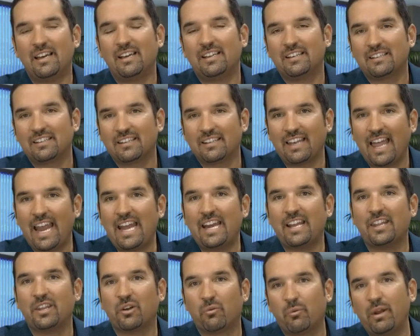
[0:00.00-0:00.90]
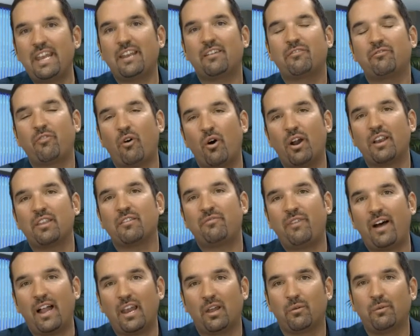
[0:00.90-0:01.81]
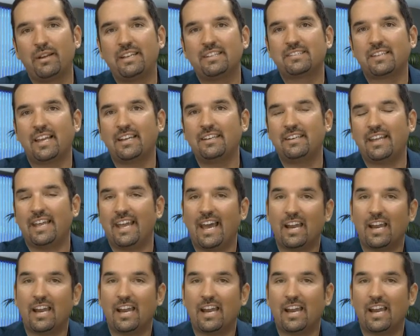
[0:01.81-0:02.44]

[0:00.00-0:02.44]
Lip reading: late in the week for the following Sunday.